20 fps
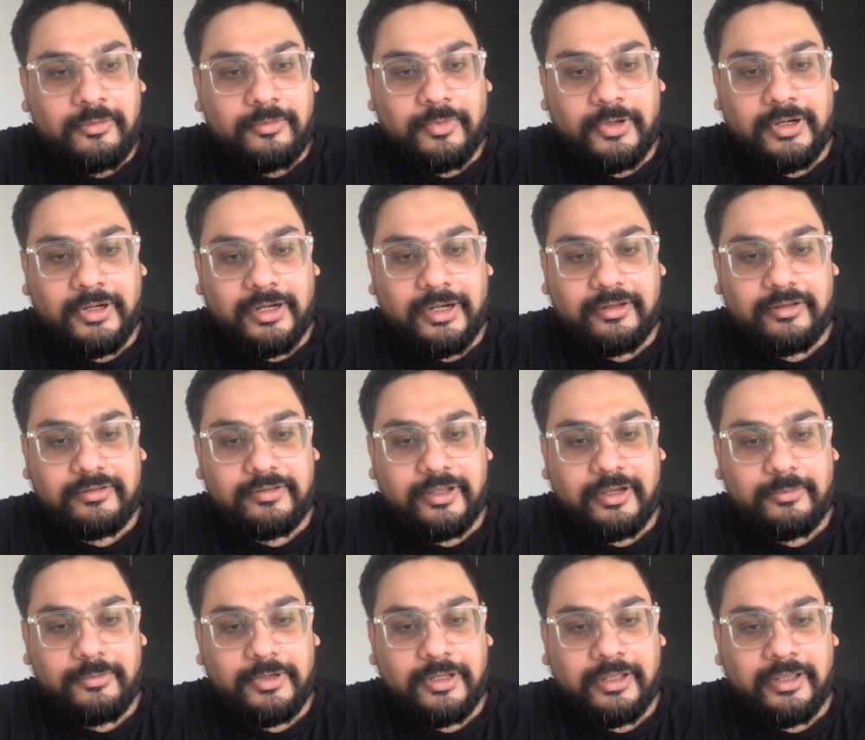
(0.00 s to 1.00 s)
But at the
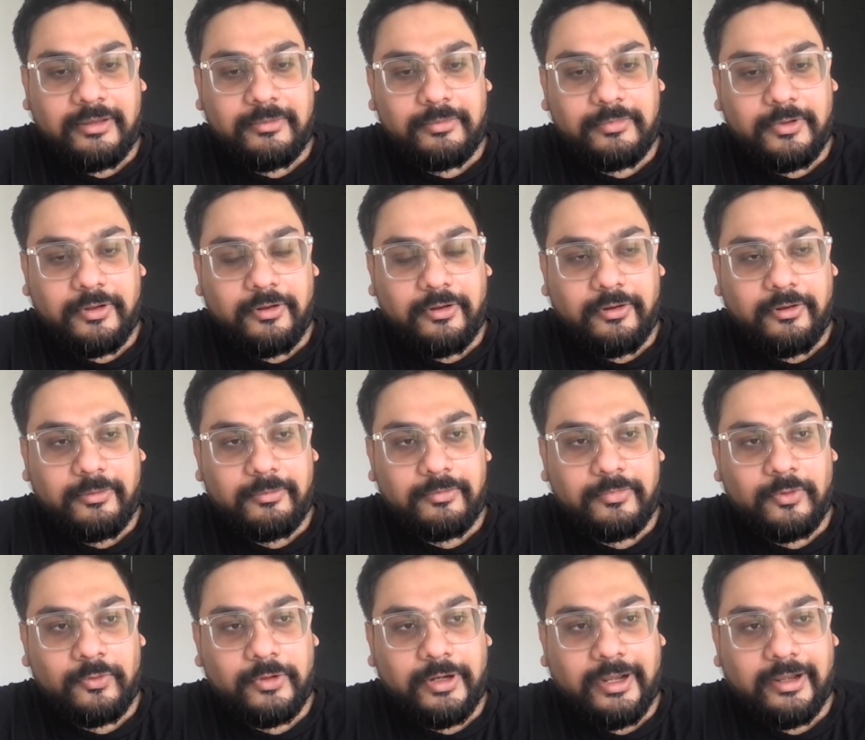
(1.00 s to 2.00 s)
same time,
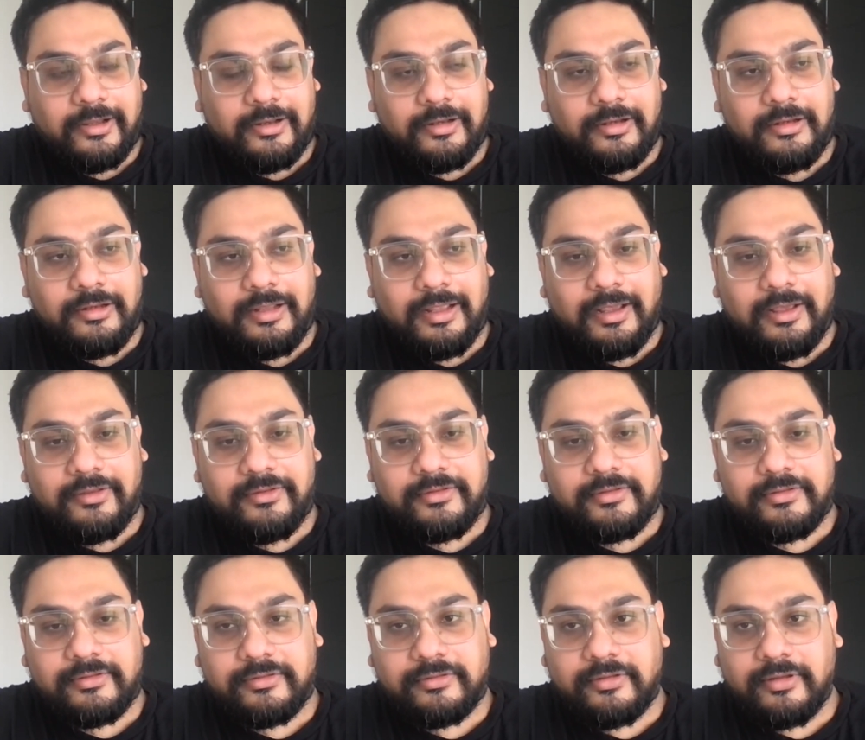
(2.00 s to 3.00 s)
Oracle
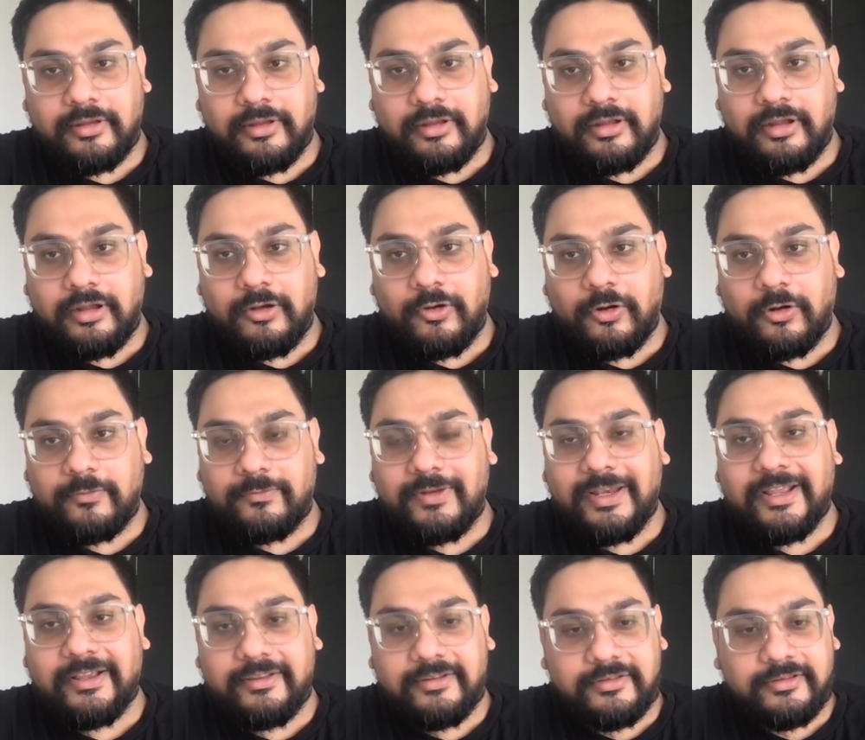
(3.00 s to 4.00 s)
has a lot of
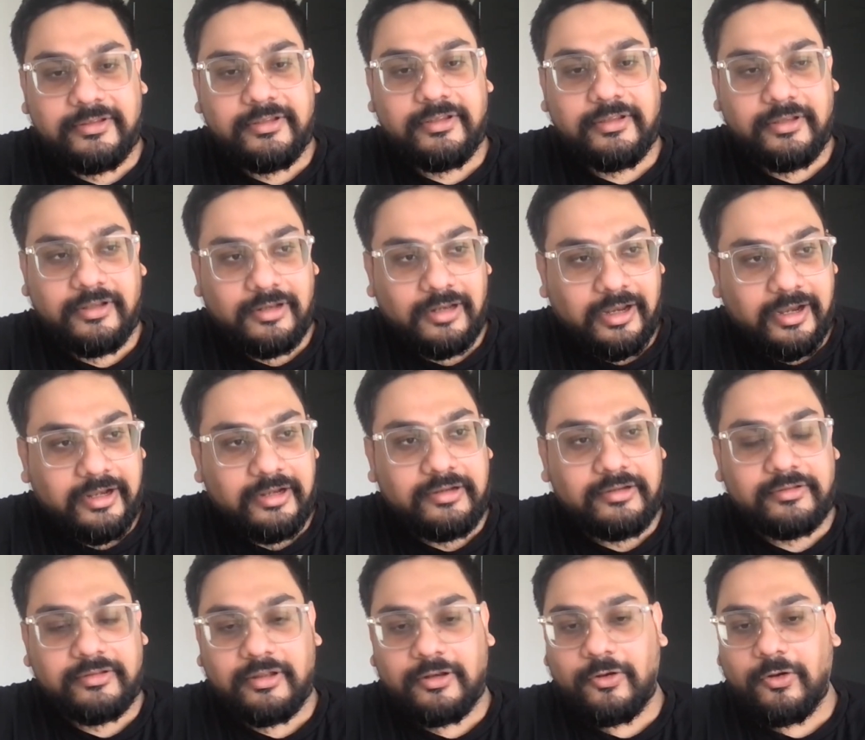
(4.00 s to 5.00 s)
legacy
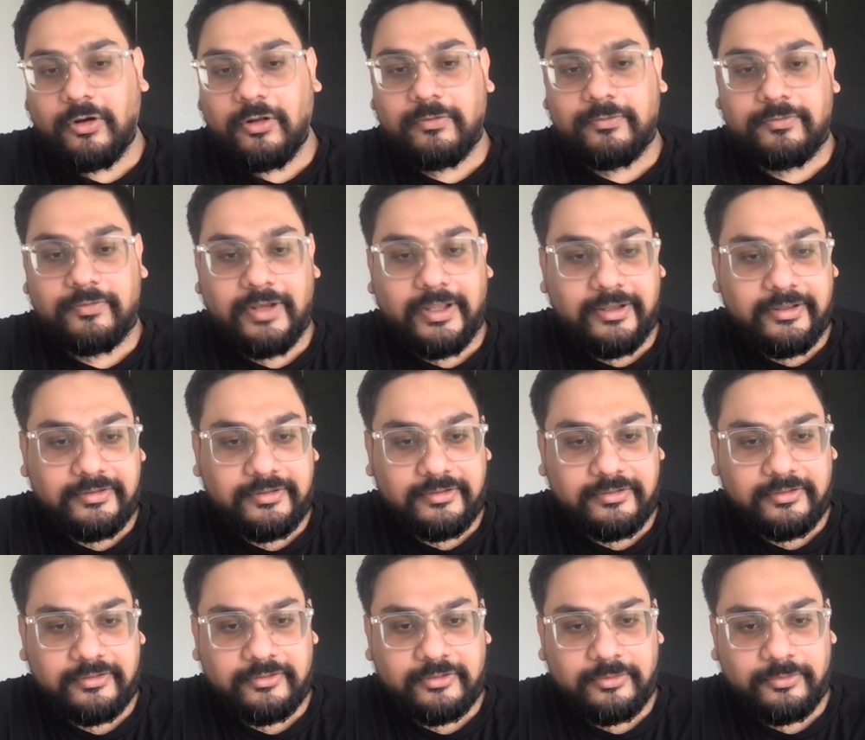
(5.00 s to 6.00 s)
clients, a lot of legacy
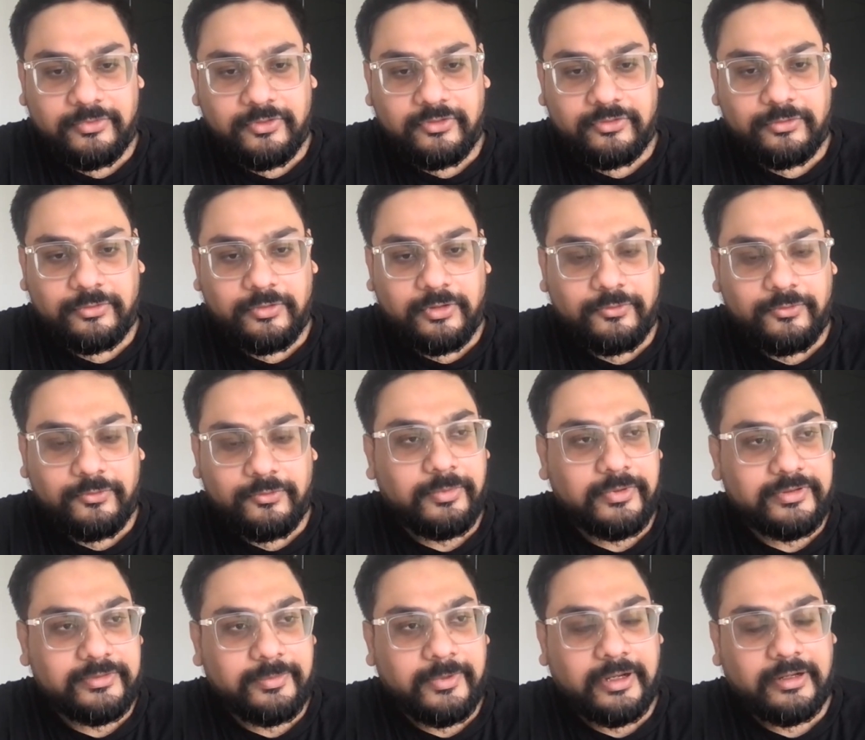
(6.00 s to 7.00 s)
systems. Just to give you a
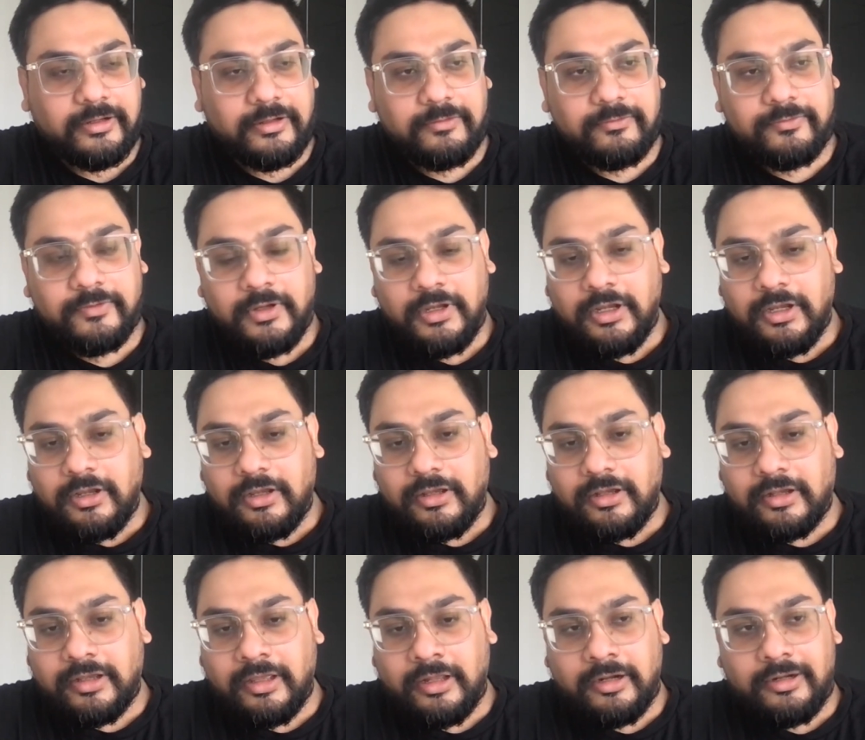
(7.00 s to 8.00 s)
perspective,
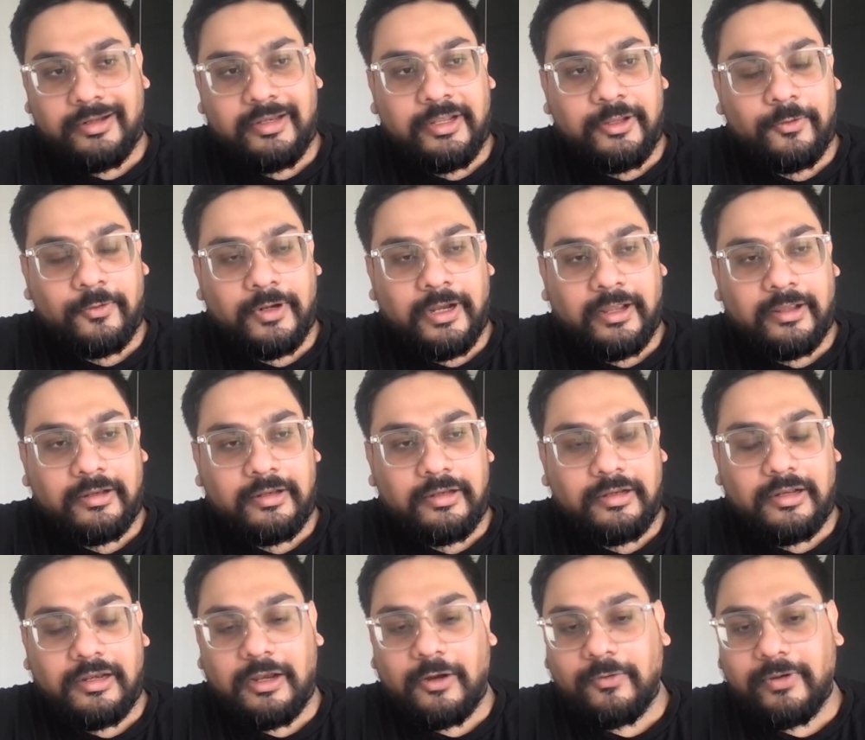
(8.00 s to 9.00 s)
currently Oracle
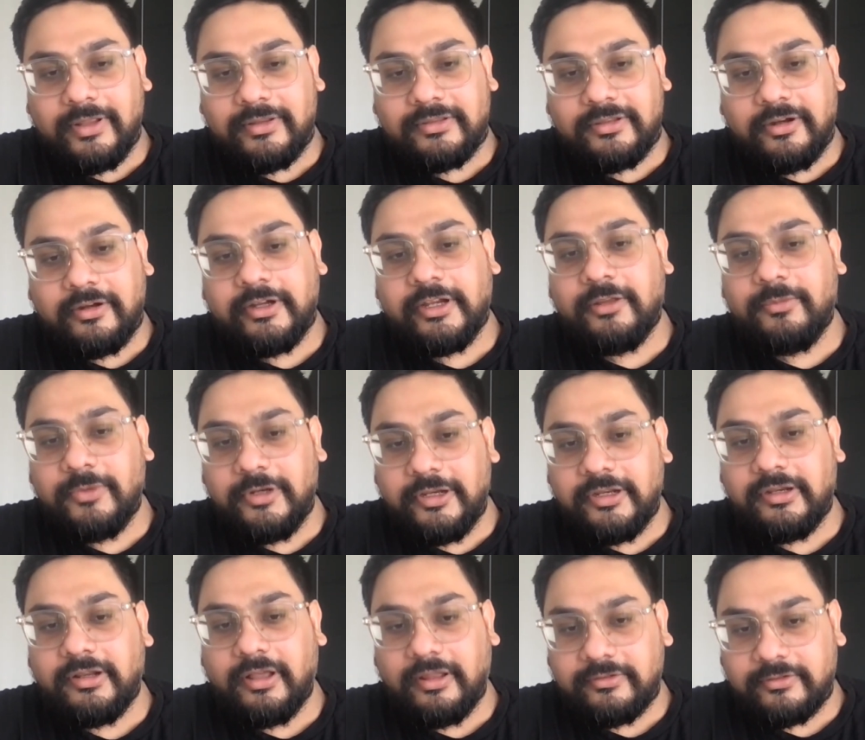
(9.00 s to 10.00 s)
Cloud has 30
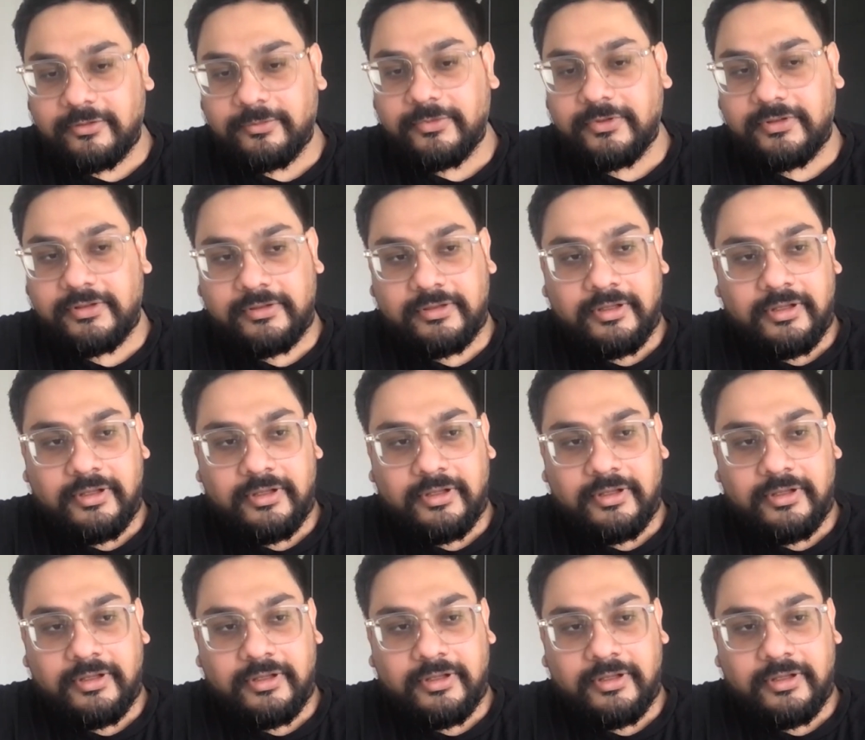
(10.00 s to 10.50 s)
million customers,